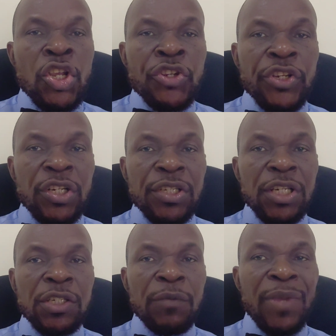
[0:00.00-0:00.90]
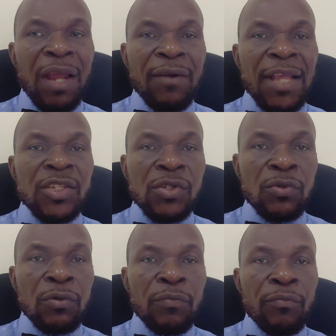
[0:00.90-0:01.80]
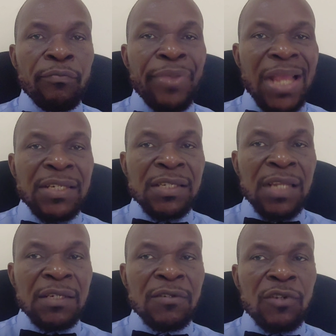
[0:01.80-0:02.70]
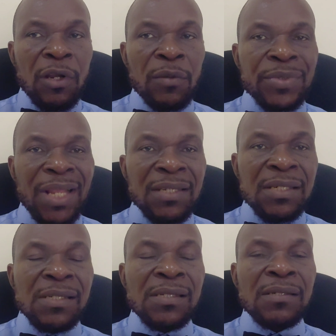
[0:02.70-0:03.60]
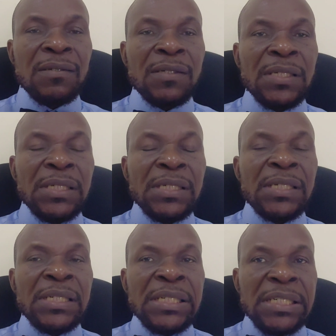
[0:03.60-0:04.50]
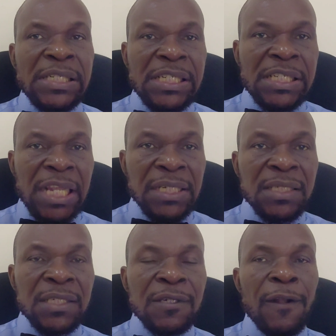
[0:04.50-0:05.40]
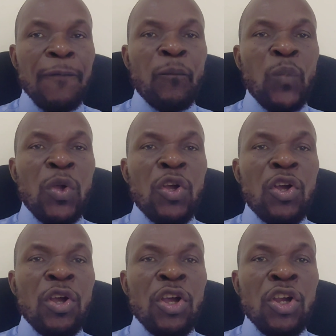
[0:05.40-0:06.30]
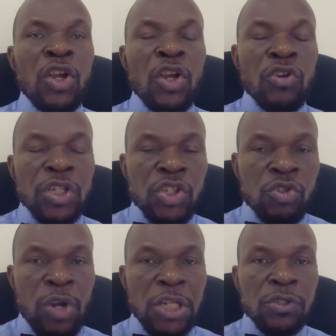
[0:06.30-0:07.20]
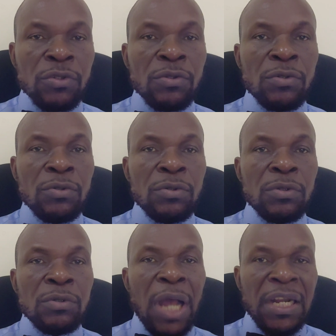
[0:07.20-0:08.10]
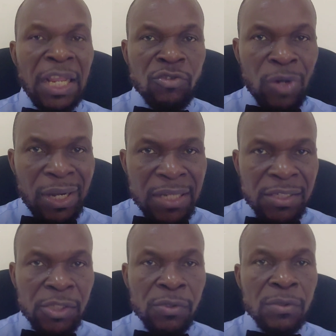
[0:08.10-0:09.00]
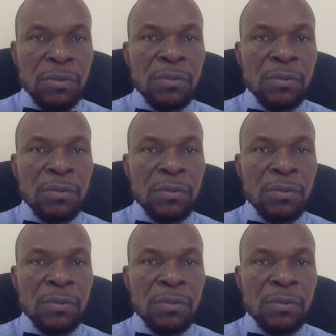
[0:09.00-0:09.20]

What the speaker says: Citizenship may arise through birth in certain circumstances, descent, registration, and naturalization.